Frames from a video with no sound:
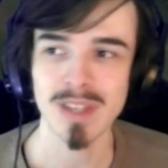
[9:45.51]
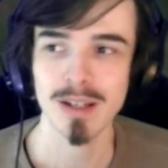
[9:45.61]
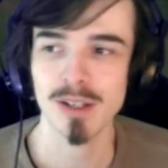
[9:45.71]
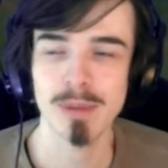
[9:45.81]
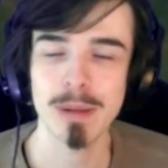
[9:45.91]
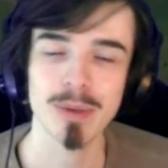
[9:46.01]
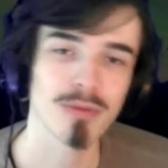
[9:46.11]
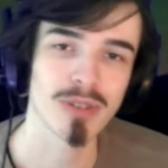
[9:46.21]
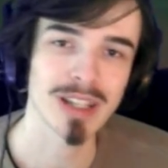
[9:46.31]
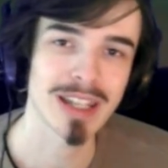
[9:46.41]
Because people
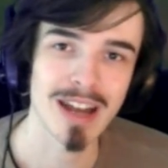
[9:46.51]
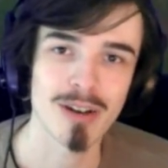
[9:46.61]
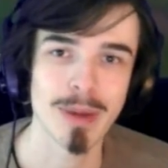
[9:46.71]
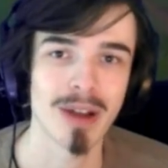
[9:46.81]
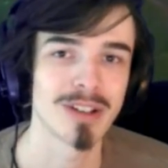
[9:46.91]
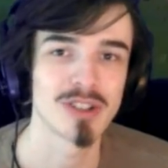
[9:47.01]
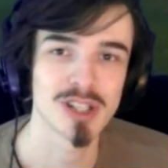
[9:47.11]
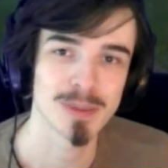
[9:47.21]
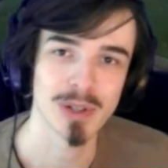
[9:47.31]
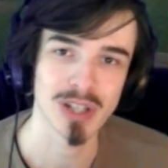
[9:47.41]
don't really care about
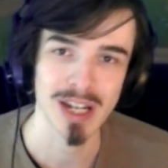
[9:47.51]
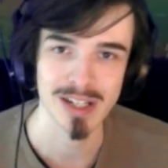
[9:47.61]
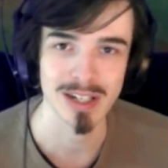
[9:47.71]
legitimate change,